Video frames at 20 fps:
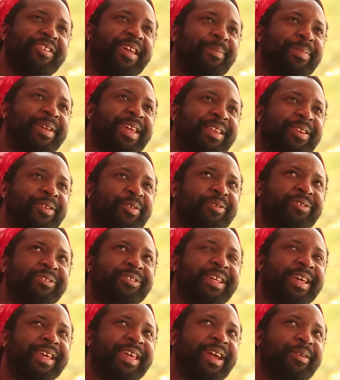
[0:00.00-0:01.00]
I'm getting
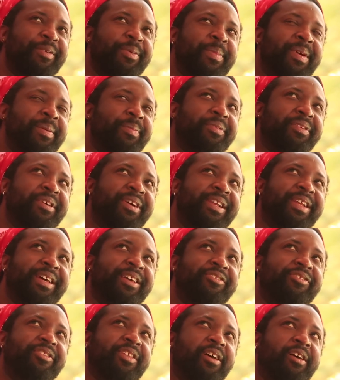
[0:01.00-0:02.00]
old. I can't remember all
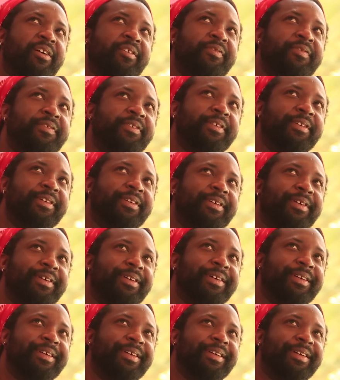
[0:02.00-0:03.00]
that stuff.
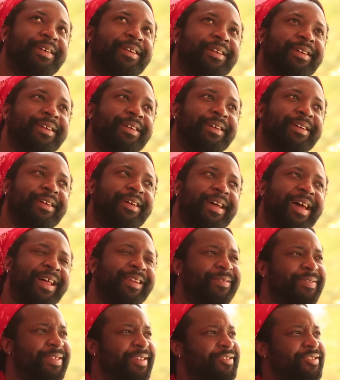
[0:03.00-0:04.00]
I
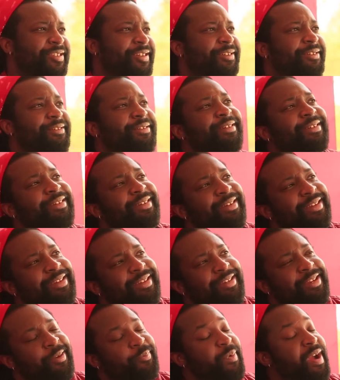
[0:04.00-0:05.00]
don't think so.
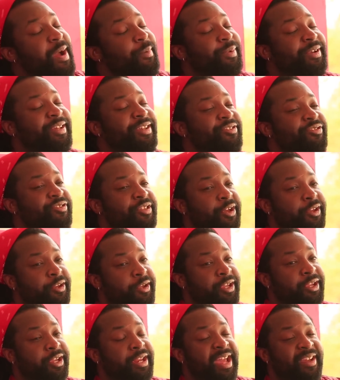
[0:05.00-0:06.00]
The problem is now
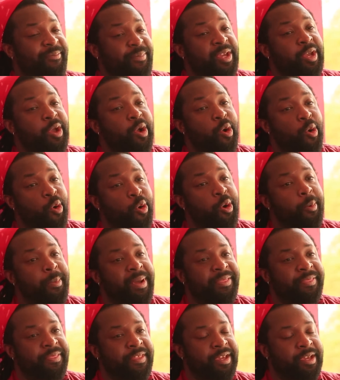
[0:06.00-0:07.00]
you're going to have me go home
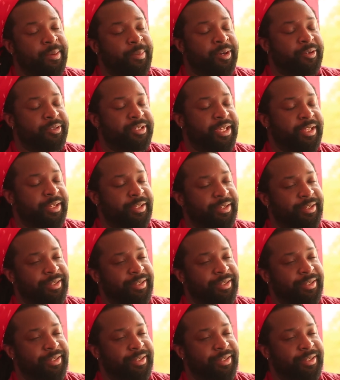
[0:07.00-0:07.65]
and think about it.